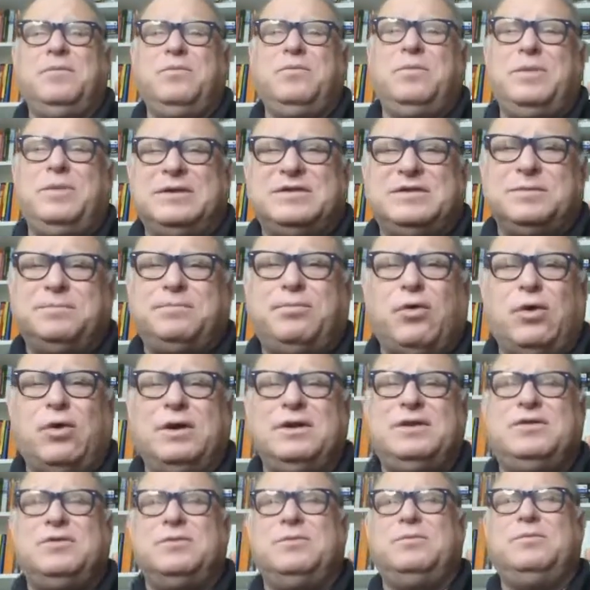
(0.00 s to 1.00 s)
It's
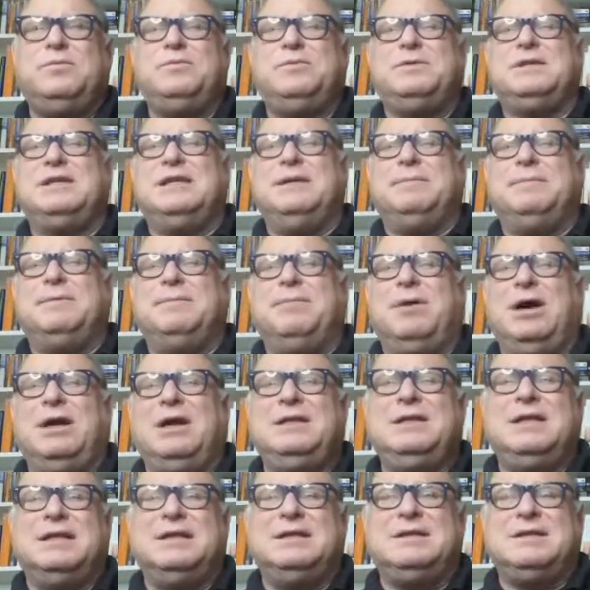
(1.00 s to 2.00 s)
important to keep in
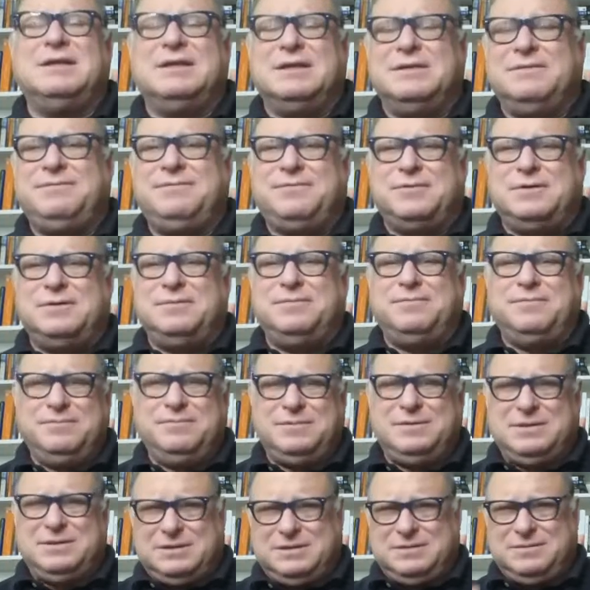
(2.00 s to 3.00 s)
mind that for
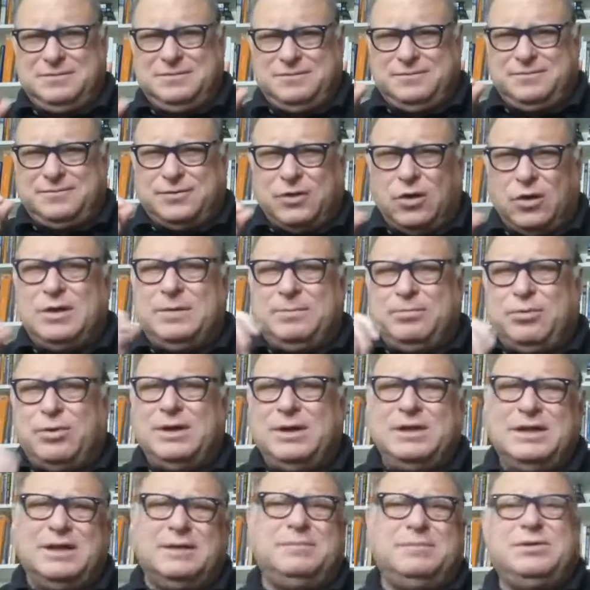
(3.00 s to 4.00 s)
floating
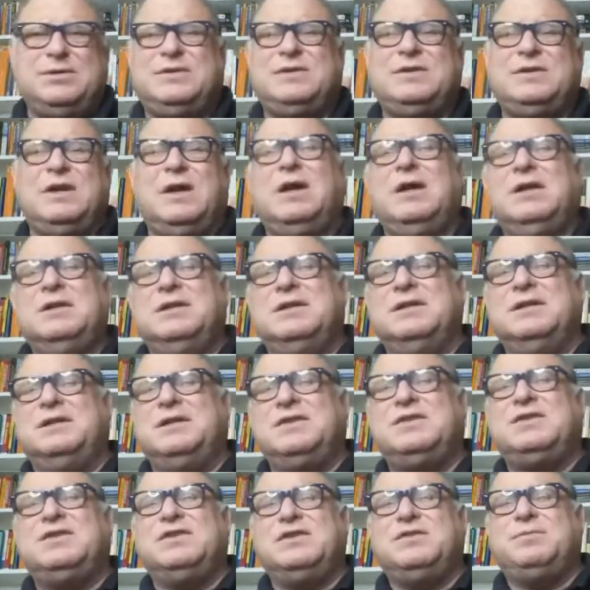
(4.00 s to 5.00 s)
point numbers, the
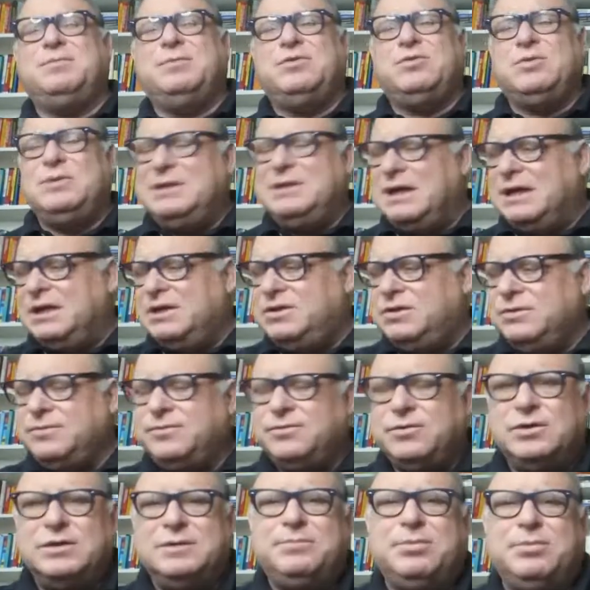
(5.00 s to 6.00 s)
distance between any two
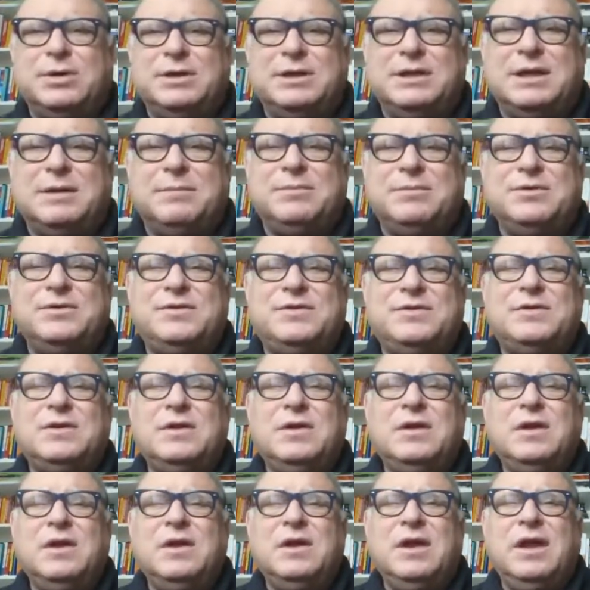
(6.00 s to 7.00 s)
floating point numbers
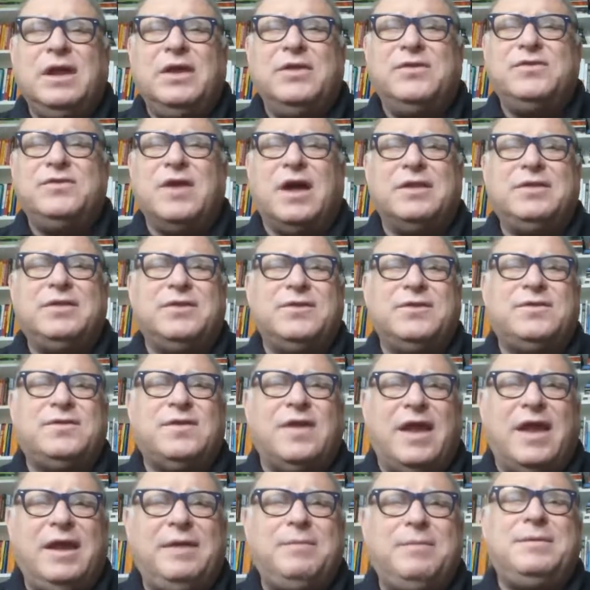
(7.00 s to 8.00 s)
is not the
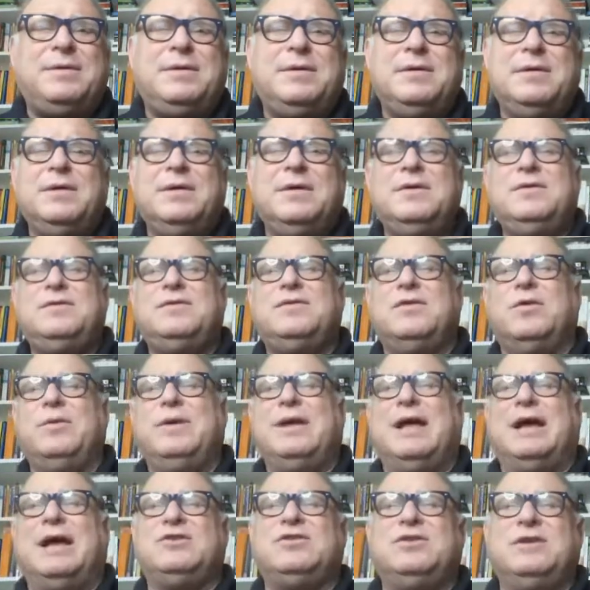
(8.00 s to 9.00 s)
same. So we
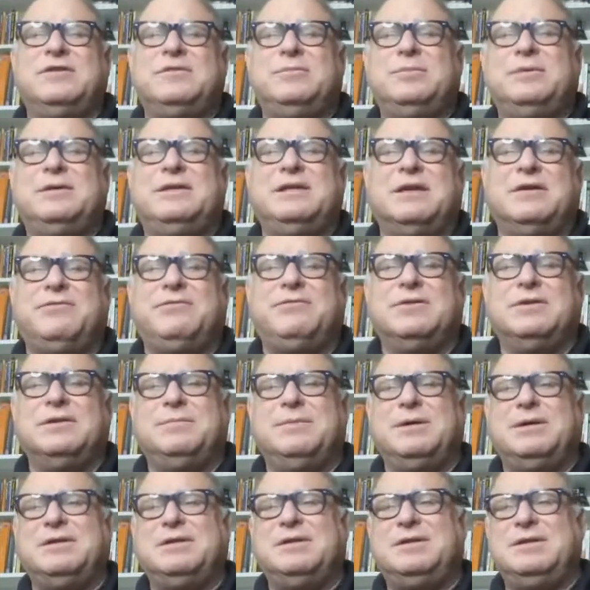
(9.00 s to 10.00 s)
actually have to be careful
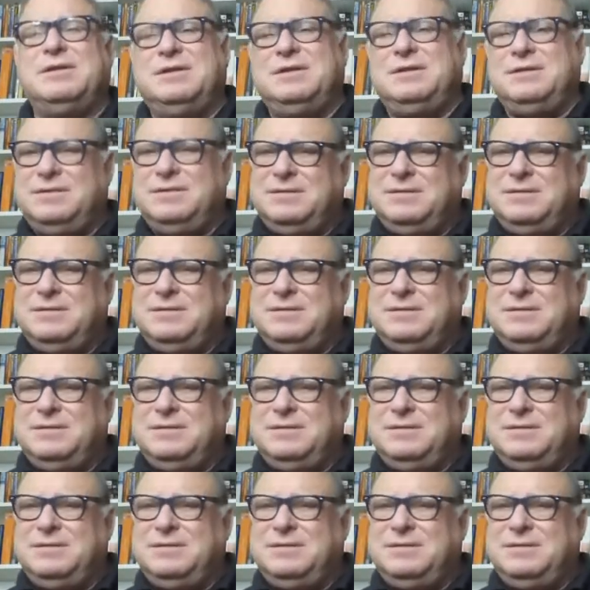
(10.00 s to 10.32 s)
about the